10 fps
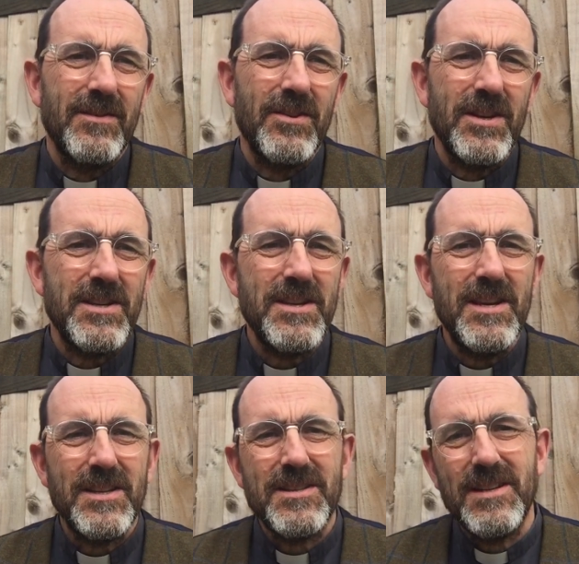that
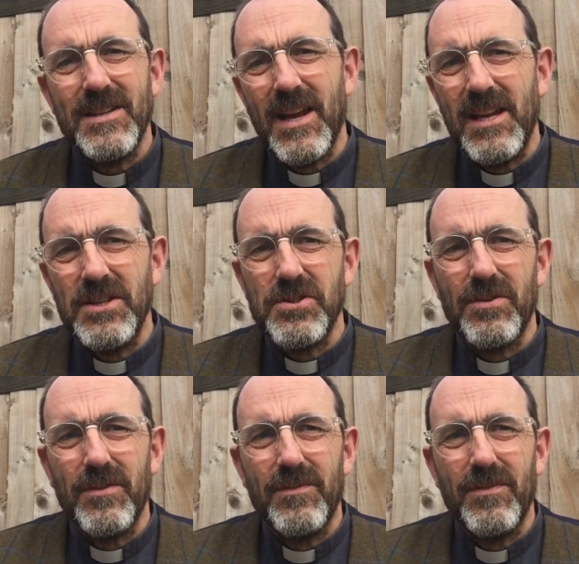it's in
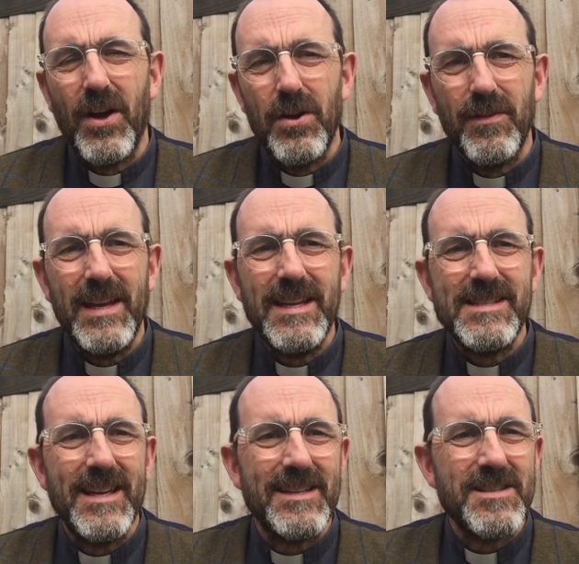danger of
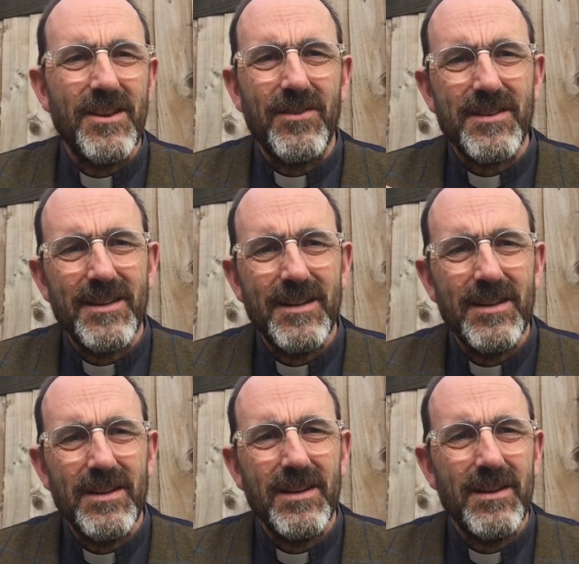overheating, so that,
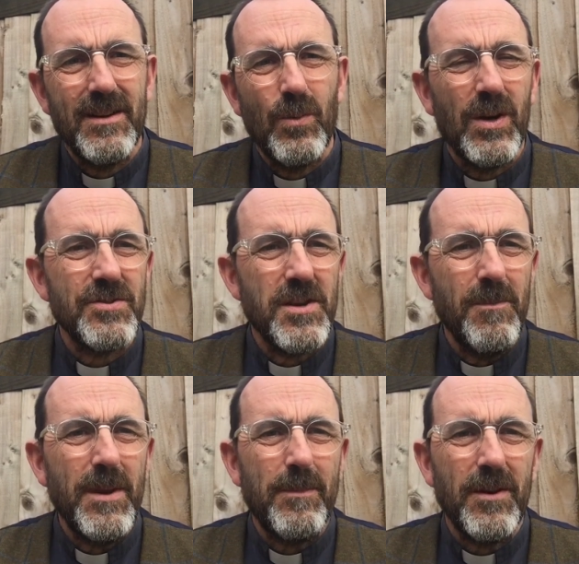well,
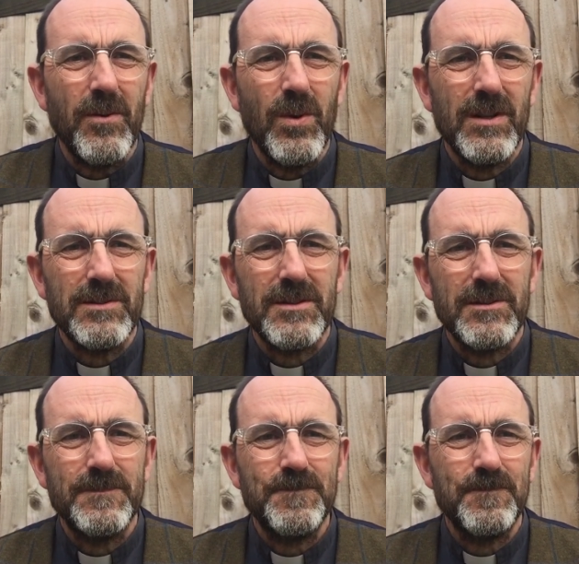some people in the world
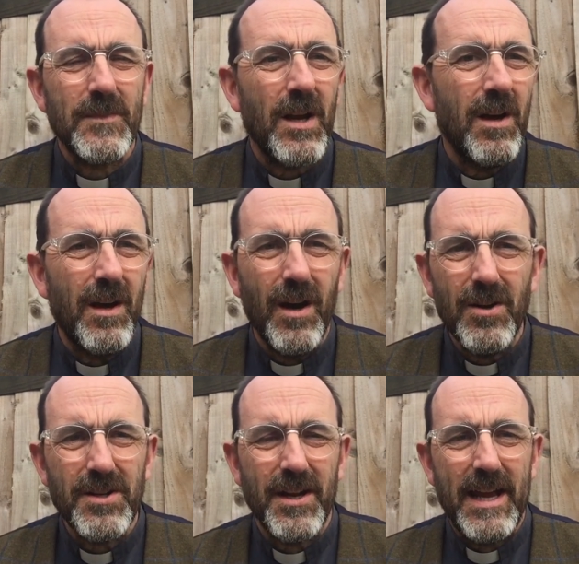
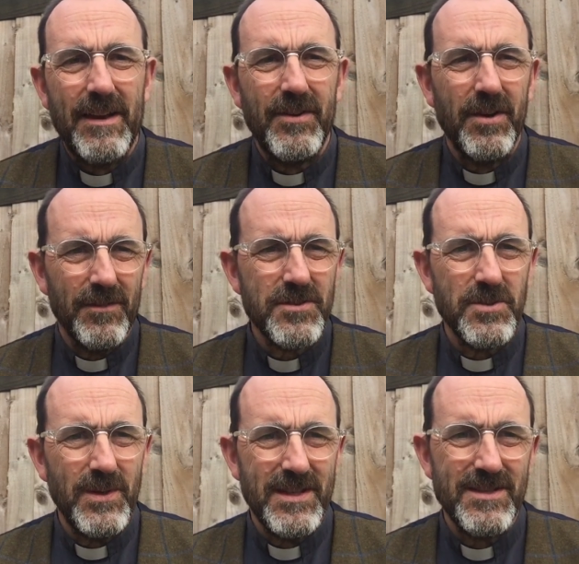aren't going to have enough
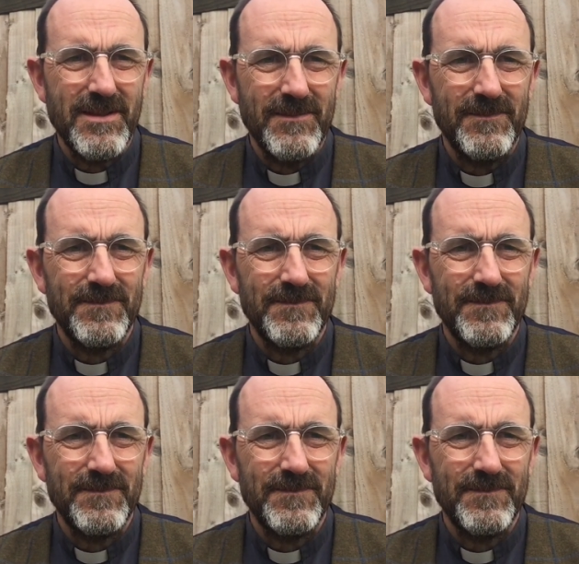to eat.